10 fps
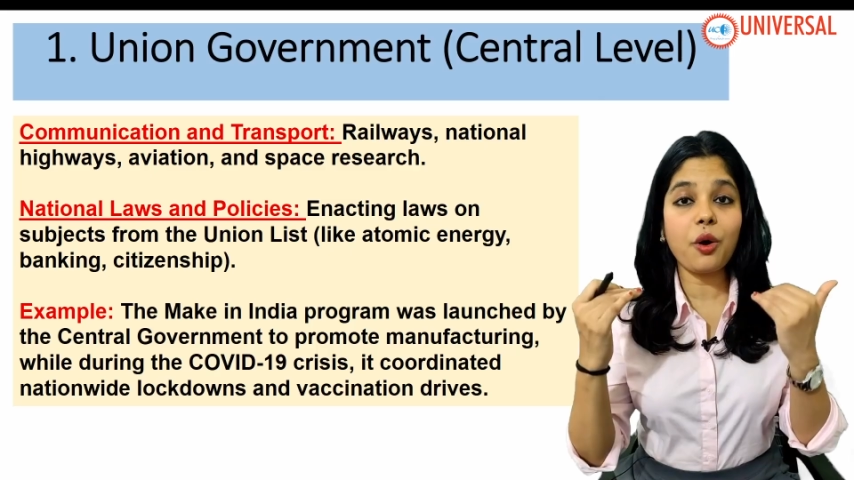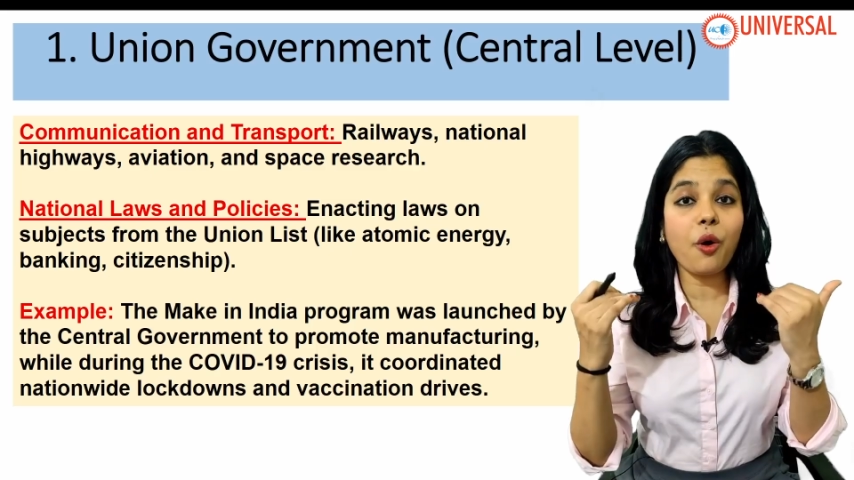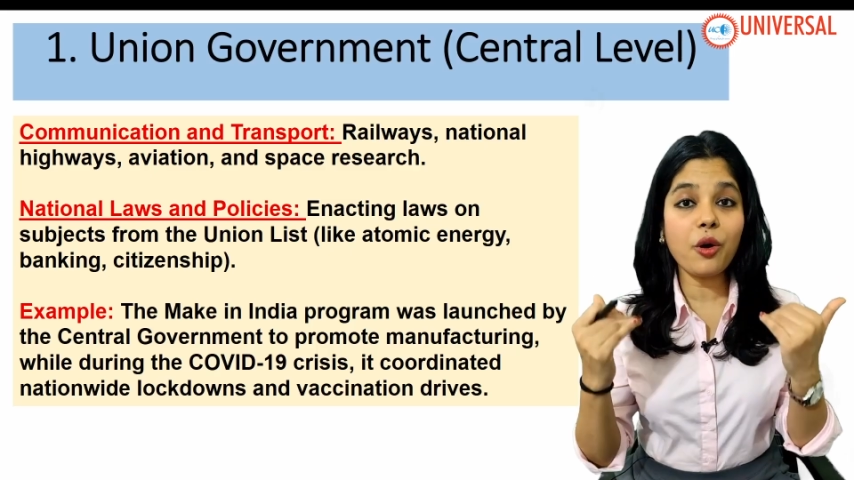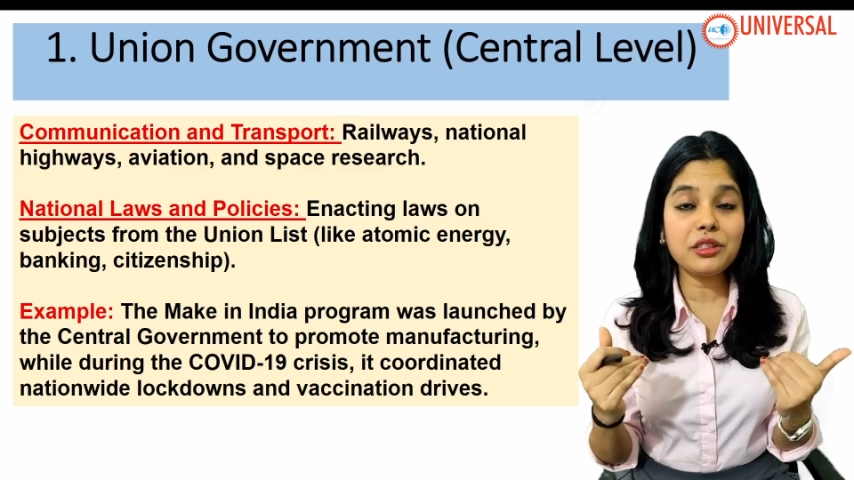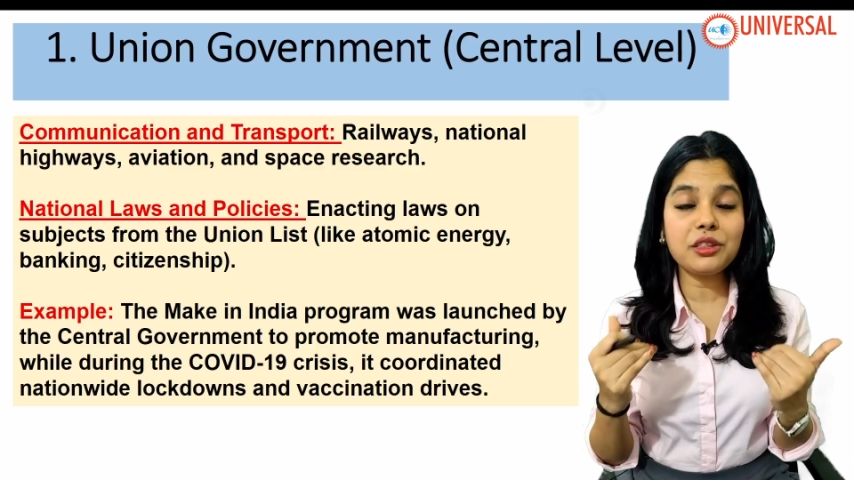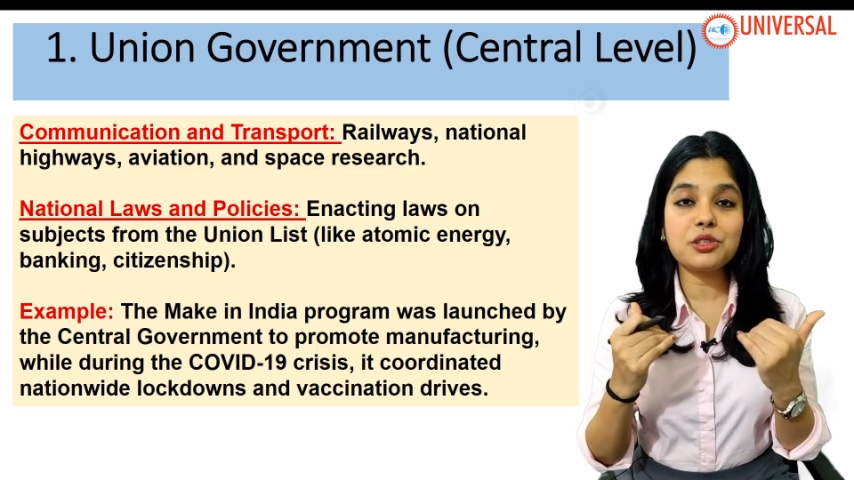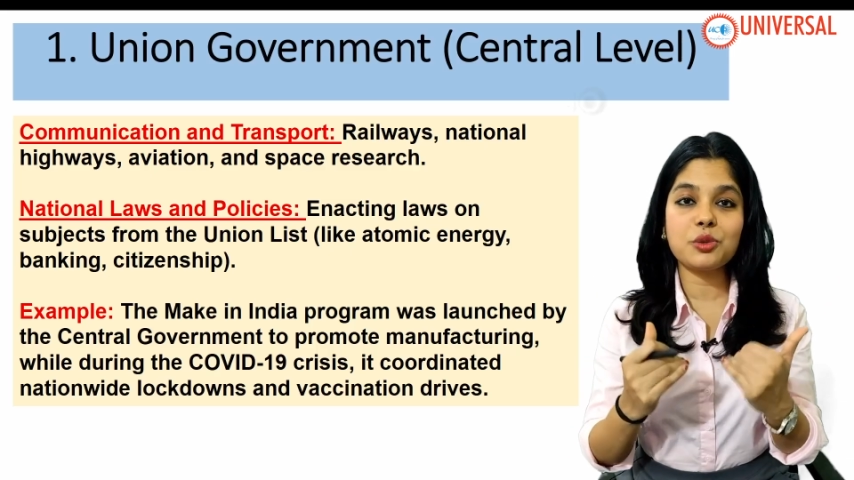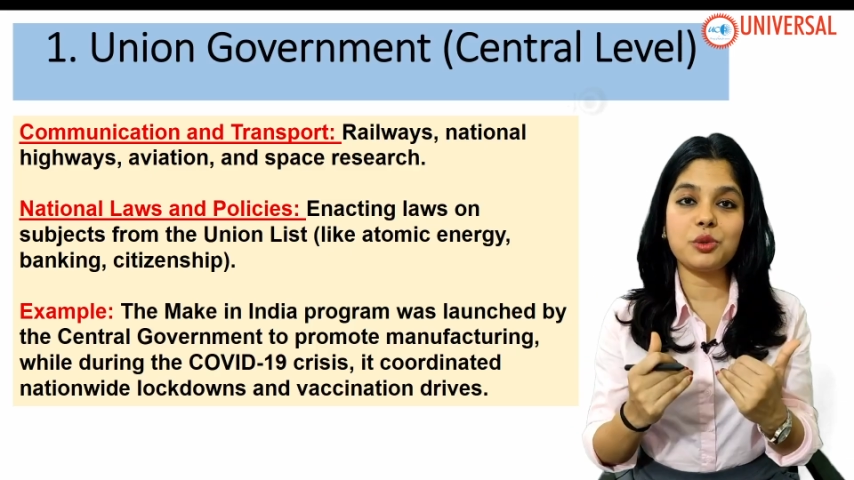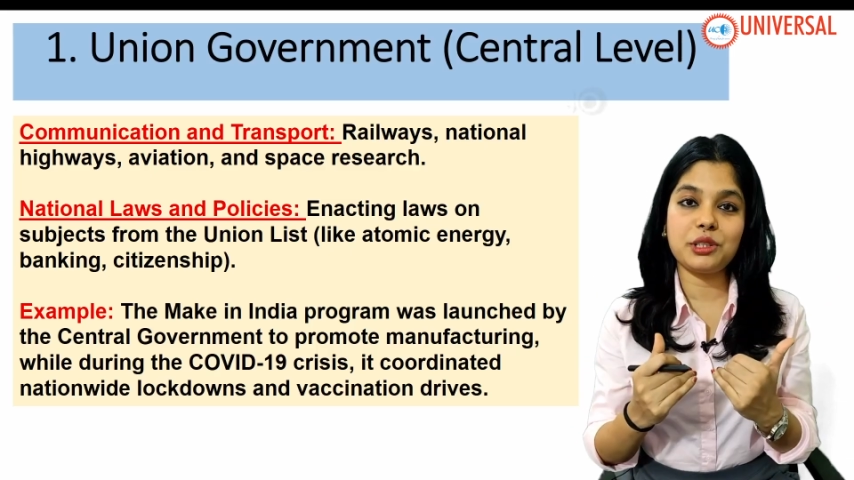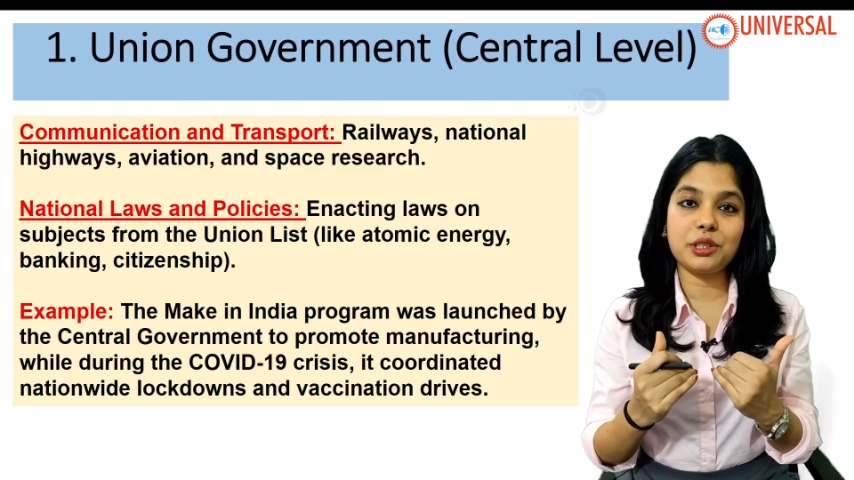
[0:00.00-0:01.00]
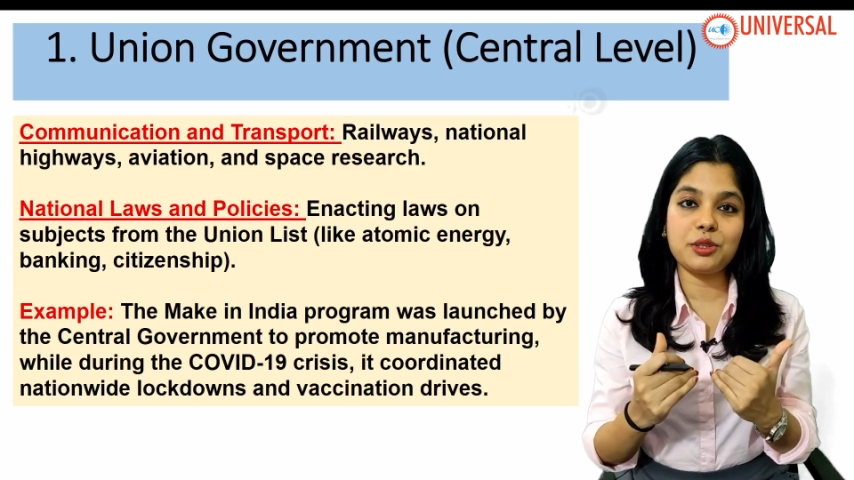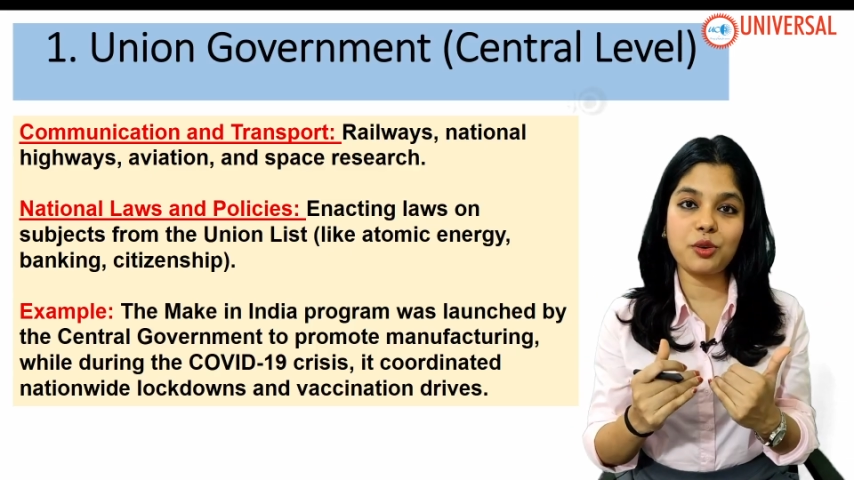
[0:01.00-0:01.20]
on the shoulders